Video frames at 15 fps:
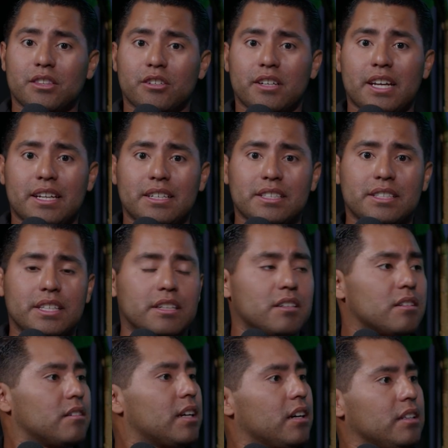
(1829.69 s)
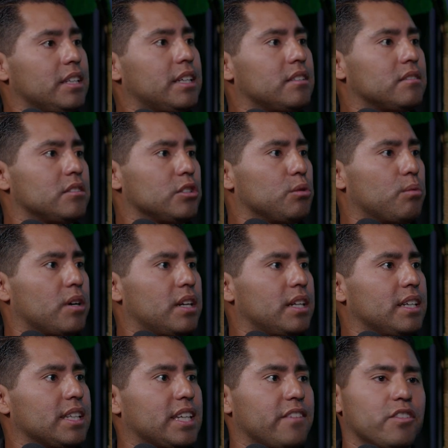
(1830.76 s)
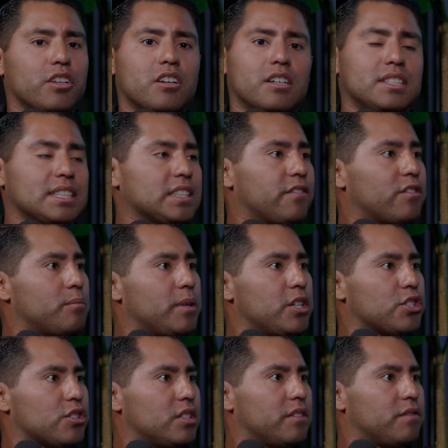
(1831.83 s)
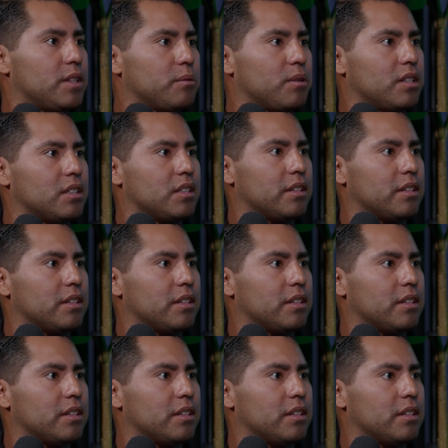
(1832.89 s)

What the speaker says: Hernandez here. Elliot, you want to give your contact information if they want to